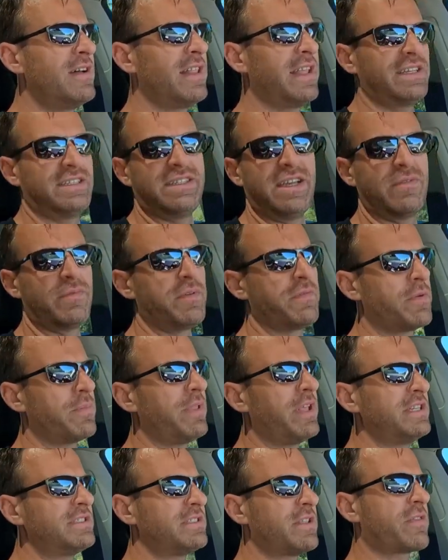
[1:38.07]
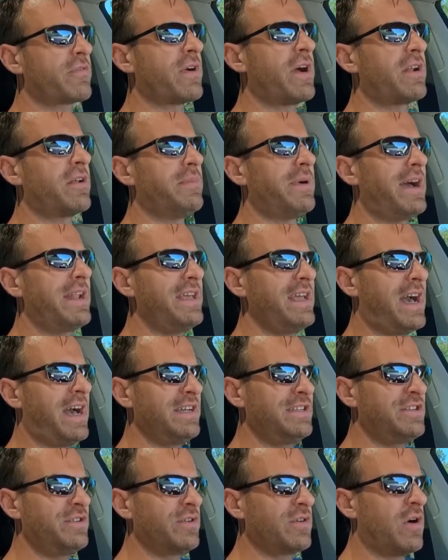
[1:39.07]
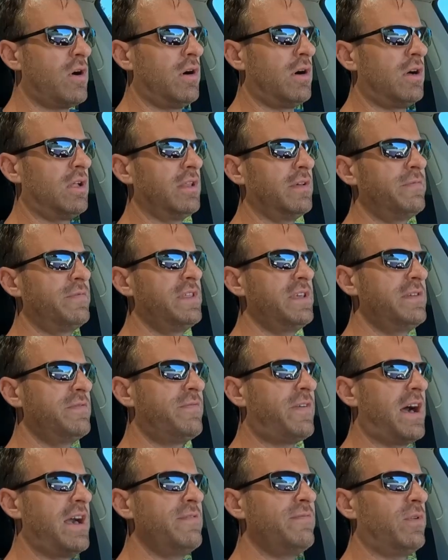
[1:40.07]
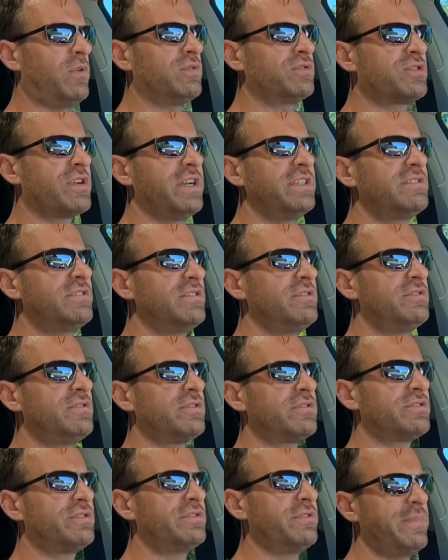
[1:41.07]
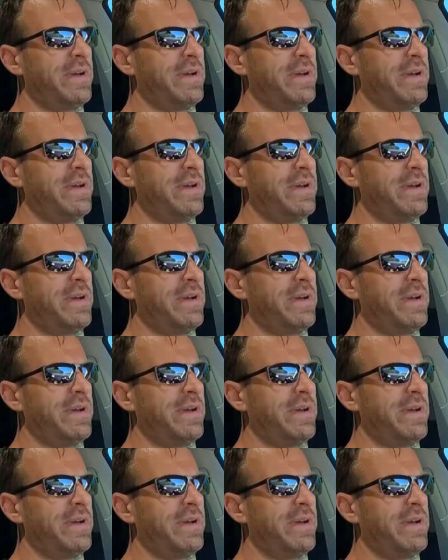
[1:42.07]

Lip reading: Like I said, we replaced the throttle body. I took all of the 5-volt transducers.